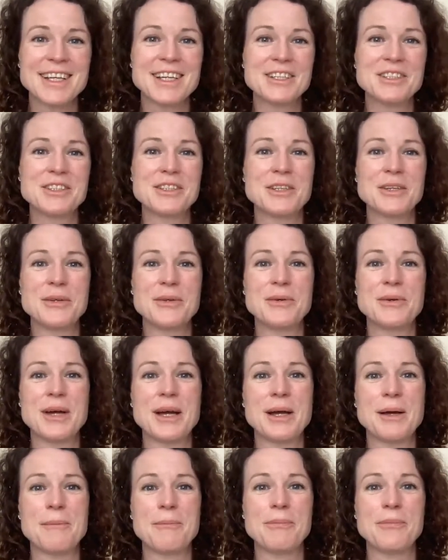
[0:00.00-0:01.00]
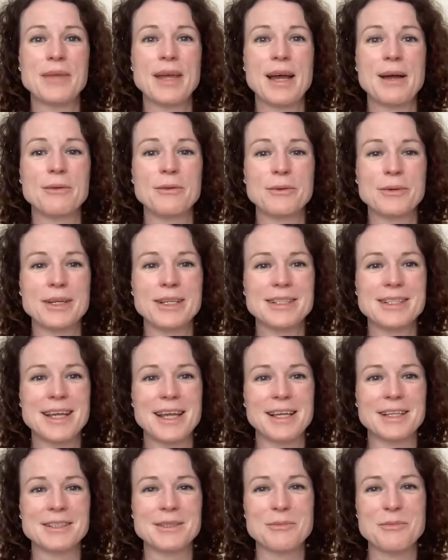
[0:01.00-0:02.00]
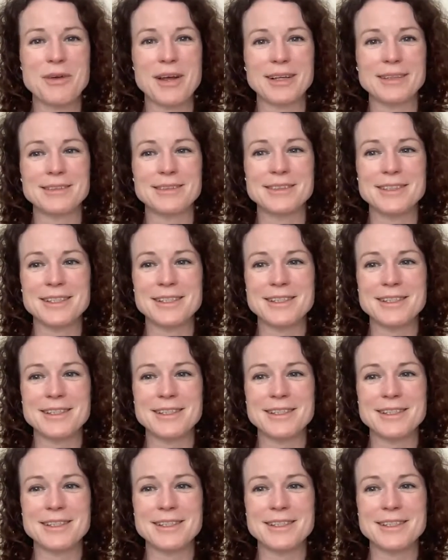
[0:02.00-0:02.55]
to how long it takes a pregnancy